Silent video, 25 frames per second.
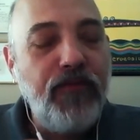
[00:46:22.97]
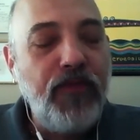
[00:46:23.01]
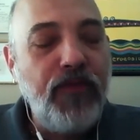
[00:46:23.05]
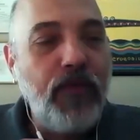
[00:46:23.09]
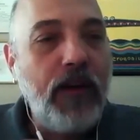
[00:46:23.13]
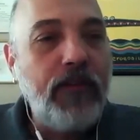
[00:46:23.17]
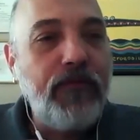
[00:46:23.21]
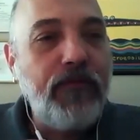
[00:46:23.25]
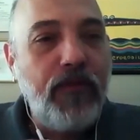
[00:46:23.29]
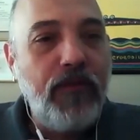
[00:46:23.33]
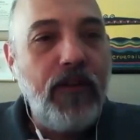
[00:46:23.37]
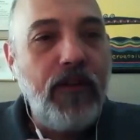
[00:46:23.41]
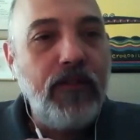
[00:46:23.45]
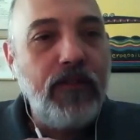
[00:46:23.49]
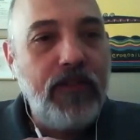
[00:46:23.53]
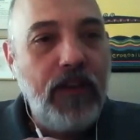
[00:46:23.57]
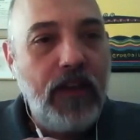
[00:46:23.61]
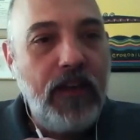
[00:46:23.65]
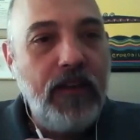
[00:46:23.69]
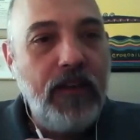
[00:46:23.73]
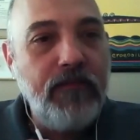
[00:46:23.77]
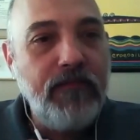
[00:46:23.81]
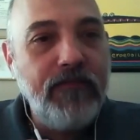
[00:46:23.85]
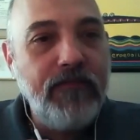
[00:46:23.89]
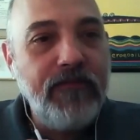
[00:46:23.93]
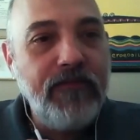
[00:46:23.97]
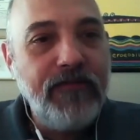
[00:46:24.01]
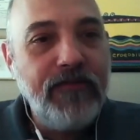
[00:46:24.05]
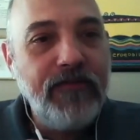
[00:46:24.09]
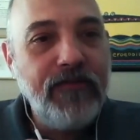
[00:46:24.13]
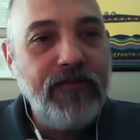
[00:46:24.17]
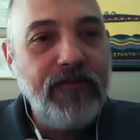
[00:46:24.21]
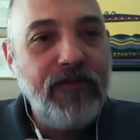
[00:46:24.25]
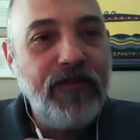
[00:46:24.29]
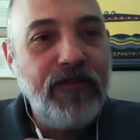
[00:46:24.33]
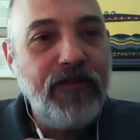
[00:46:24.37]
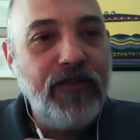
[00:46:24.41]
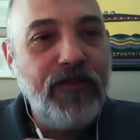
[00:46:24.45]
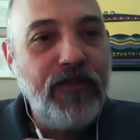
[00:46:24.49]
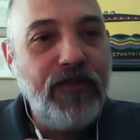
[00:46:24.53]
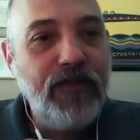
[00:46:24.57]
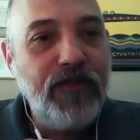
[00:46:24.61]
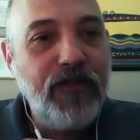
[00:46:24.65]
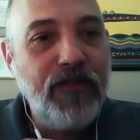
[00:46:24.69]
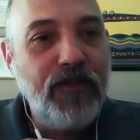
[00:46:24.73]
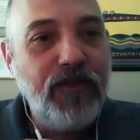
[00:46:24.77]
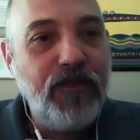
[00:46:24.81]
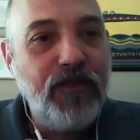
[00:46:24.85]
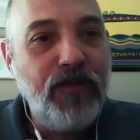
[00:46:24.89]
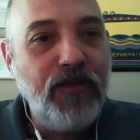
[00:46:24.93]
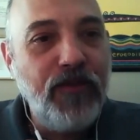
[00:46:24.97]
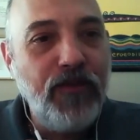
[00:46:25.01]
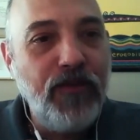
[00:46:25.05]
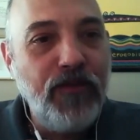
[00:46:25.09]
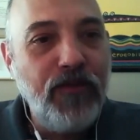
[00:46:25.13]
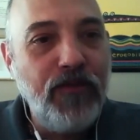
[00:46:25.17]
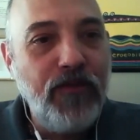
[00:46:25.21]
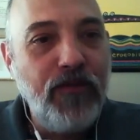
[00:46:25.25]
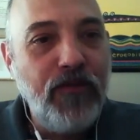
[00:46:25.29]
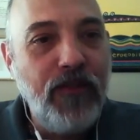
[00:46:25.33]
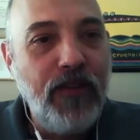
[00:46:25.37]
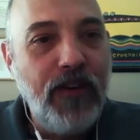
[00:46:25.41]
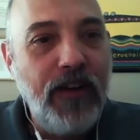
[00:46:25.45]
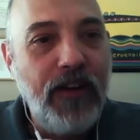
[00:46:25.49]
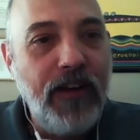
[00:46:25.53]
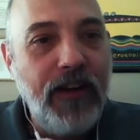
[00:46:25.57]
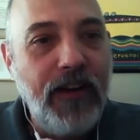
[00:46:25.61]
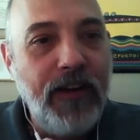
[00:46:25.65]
you have the wrong team to